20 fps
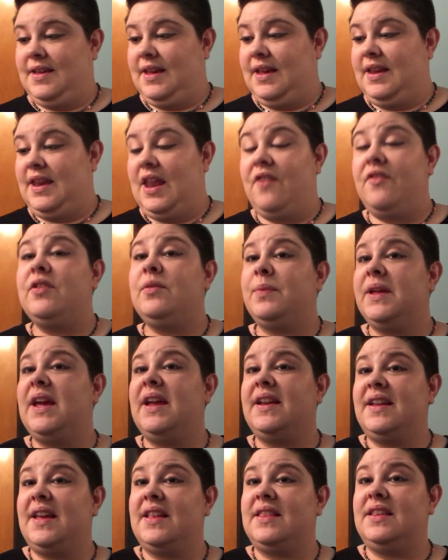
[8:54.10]
Inevitably,
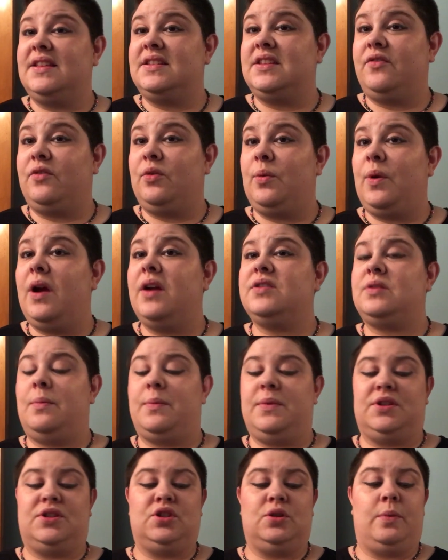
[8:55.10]
I'd get this everywhere, so
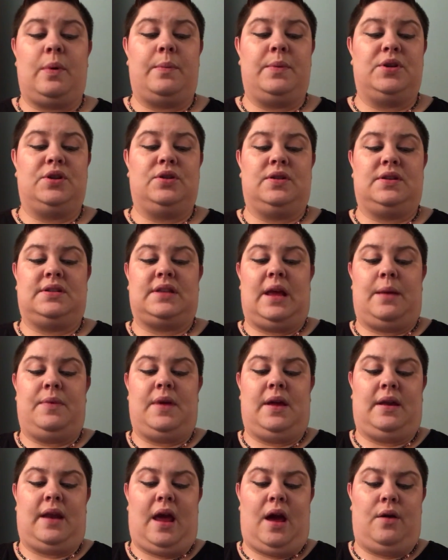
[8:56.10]
I'm assuming I'm going to do the same
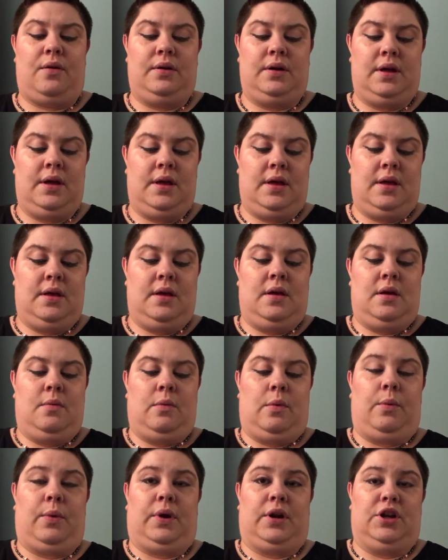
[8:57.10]
thing now.
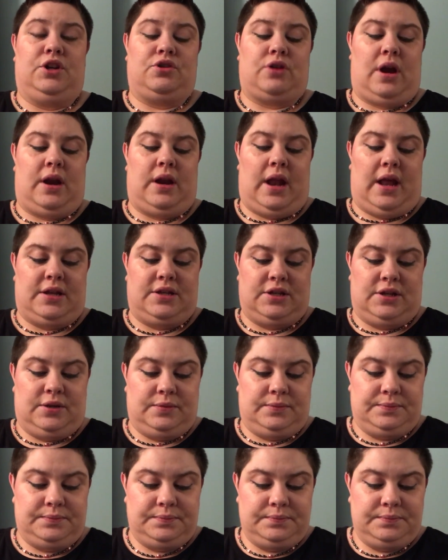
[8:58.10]
But we're going to try not to.